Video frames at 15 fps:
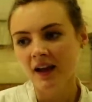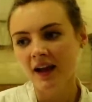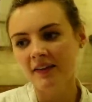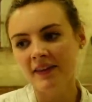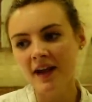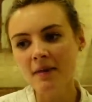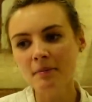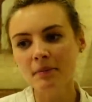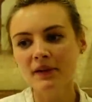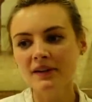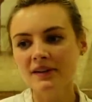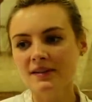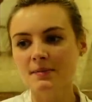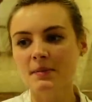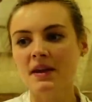and that
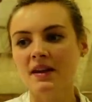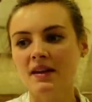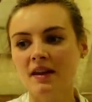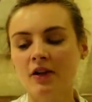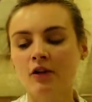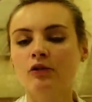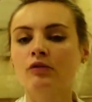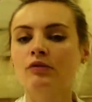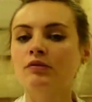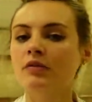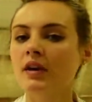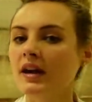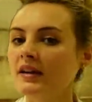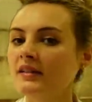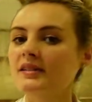brings me a
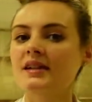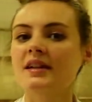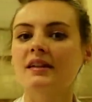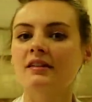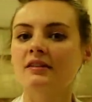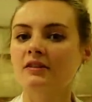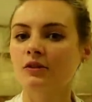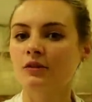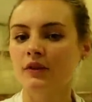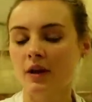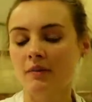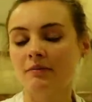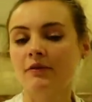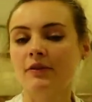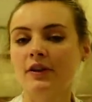great deal of
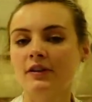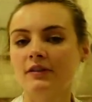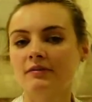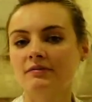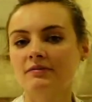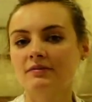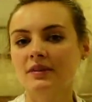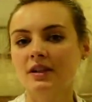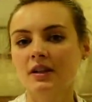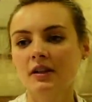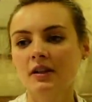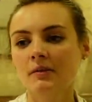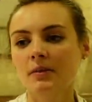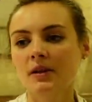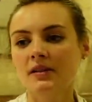comfort
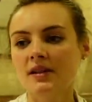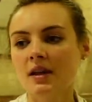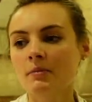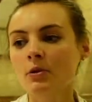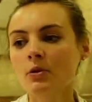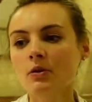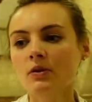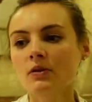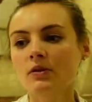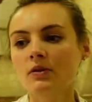because I'm not